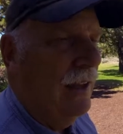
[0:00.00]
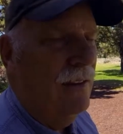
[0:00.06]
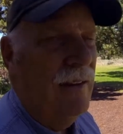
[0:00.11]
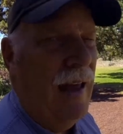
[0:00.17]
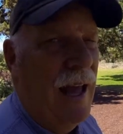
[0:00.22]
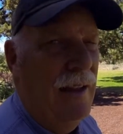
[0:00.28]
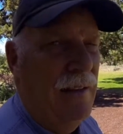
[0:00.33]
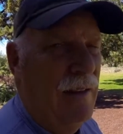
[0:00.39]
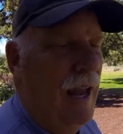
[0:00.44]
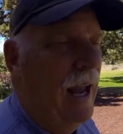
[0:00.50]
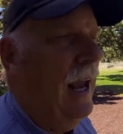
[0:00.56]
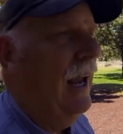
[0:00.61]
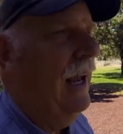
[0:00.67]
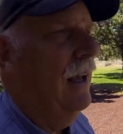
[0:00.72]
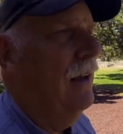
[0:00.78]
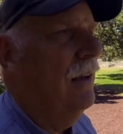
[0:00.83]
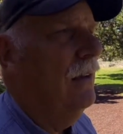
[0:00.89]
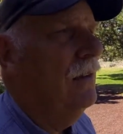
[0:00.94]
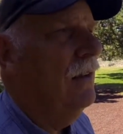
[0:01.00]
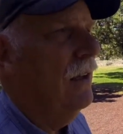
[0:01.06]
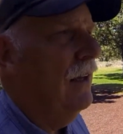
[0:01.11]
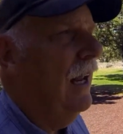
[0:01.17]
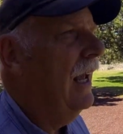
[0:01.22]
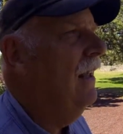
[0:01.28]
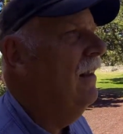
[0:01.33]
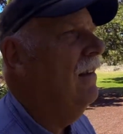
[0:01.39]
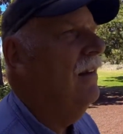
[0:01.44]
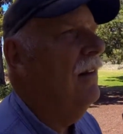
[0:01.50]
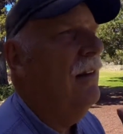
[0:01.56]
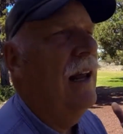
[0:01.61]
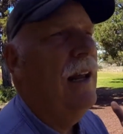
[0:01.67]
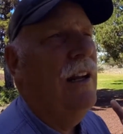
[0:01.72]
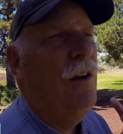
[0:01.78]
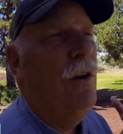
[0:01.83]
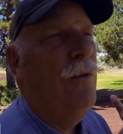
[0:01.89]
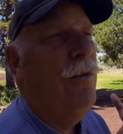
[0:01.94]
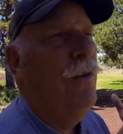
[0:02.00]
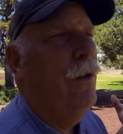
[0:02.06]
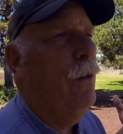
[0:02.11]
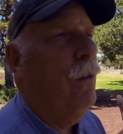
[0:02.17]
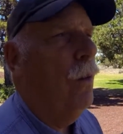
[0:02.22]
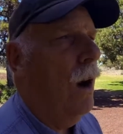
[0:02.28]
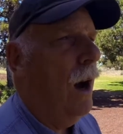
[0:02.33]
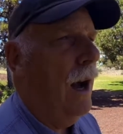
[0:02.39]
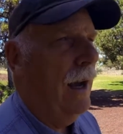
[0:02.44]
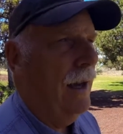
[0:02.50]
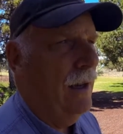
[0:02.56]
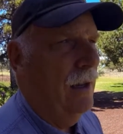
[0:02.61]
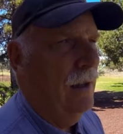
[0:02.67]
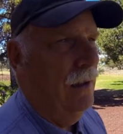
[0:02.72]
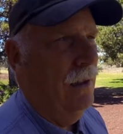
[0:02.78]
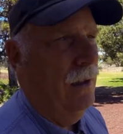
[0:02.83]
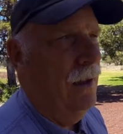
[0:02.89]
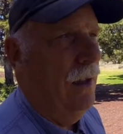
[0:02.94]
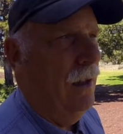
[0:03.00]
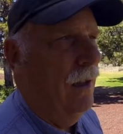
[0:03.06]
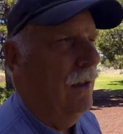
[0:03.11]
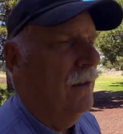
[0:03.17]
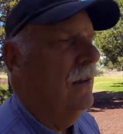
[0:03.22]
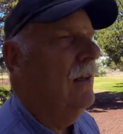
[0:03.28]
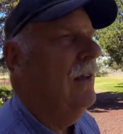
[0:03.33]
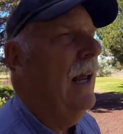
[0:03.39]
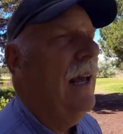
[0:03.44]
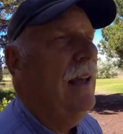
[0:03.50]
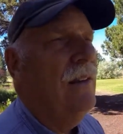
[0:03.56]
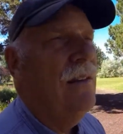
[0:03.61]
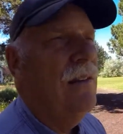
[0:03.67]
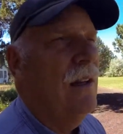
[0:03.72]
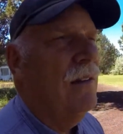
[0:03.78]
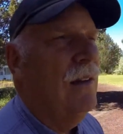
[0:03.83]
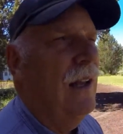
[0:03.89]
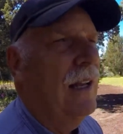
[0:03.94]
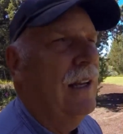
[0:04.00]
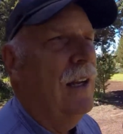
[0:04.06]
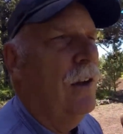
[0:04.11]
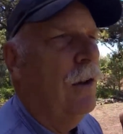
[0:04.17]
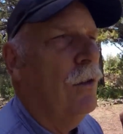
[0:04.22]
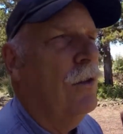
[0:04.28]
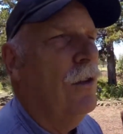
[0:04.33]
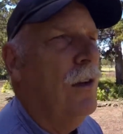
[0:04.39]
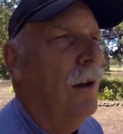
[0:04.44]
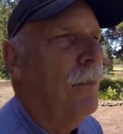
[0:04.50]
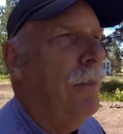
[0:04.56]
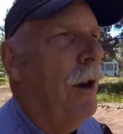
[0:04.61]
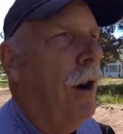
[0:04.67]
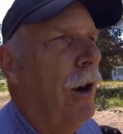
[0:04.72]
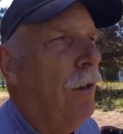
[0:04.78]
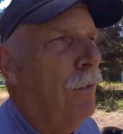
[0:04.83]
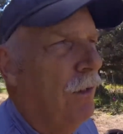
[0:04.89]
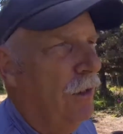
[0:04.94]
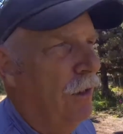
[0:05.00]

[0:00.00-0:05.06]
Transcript: is that day. Today is the day to go for a walk. Today is the day to go to the park with